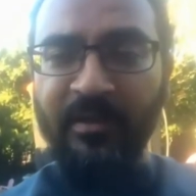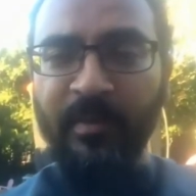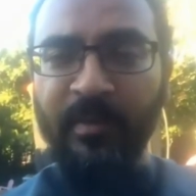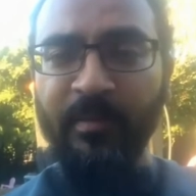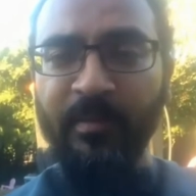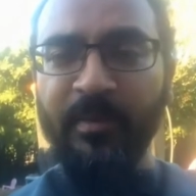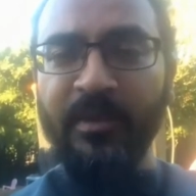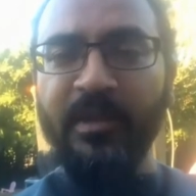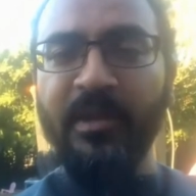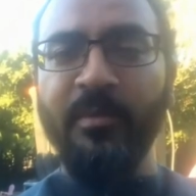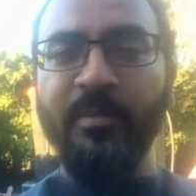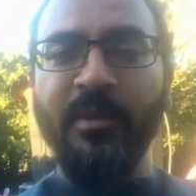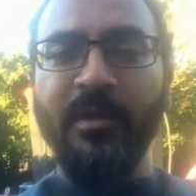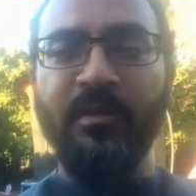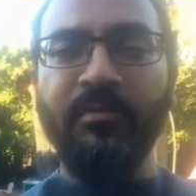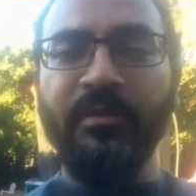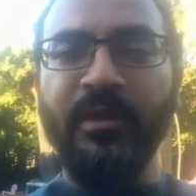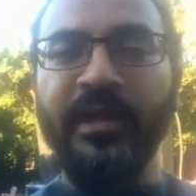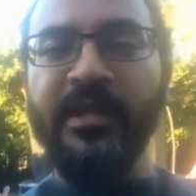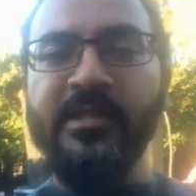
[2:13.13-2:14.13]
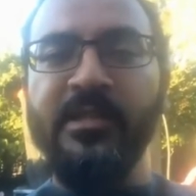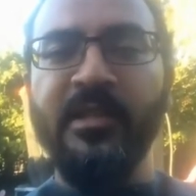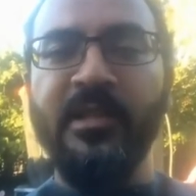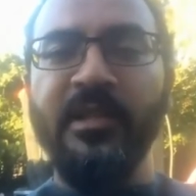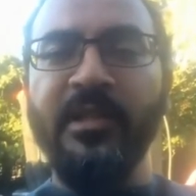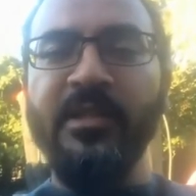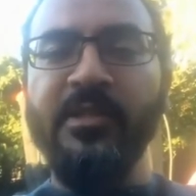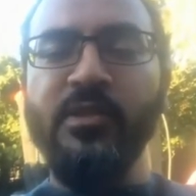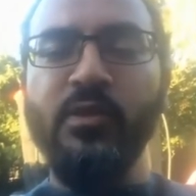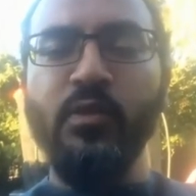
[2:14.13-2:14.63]
Imam al-Tirmidhi relates it
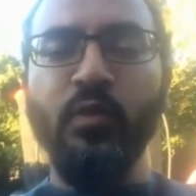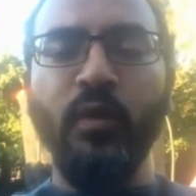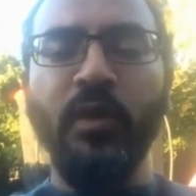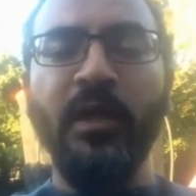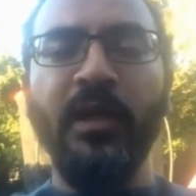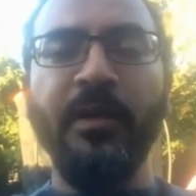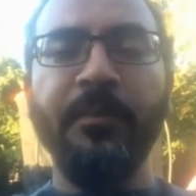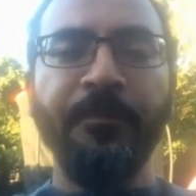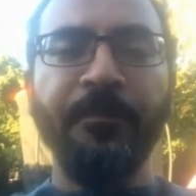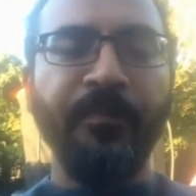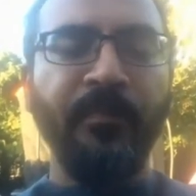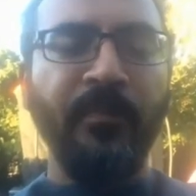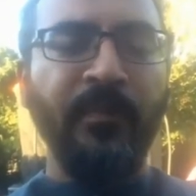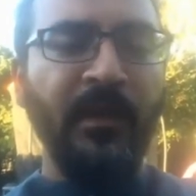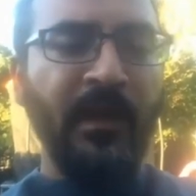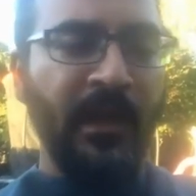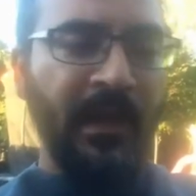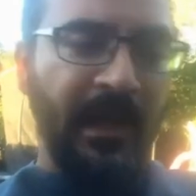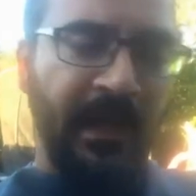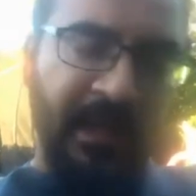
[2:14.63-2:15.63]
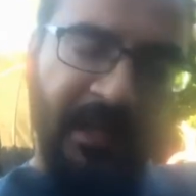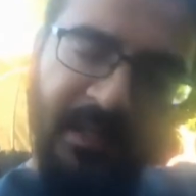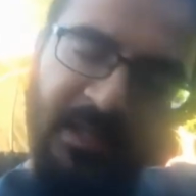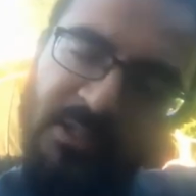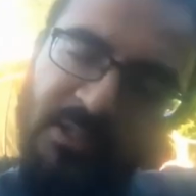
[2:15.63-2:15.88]
in his sunan. And